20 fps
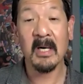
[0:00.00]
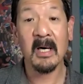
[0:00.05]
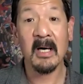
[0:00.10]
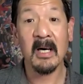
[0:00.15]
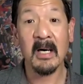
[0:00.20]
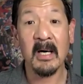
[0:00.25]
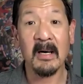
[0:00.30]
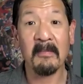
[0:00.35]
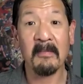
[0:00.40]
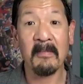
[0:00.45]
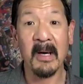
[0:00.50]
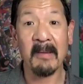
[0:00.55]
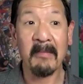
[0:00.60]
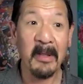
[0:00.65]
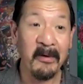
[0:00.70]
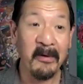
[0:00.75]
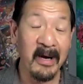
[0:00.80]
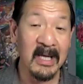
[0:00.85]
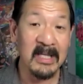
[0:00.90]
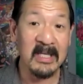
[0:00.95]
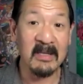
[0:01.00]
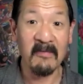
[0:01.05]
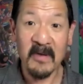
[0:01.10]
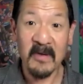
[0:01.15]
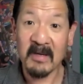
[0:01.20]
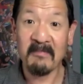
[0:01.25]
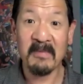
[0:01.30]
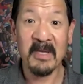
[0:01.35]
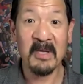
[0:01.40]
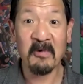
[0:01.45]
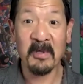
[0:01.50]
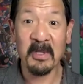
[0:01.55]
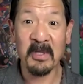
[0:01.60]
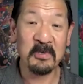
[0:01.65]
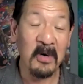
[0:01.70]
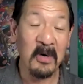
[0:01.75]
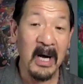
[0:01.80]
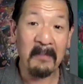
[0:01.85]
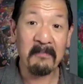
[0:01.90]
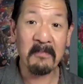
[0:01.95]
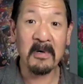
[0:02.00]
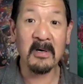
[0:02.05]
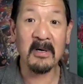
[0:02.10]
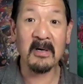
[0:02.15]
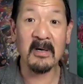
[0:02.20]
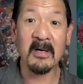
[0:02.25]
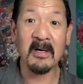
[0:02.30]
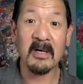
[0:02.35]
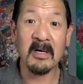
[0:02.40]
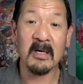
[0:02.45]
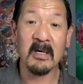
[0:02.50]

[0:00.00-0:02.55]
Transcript: my mother had to feed me with a dropper,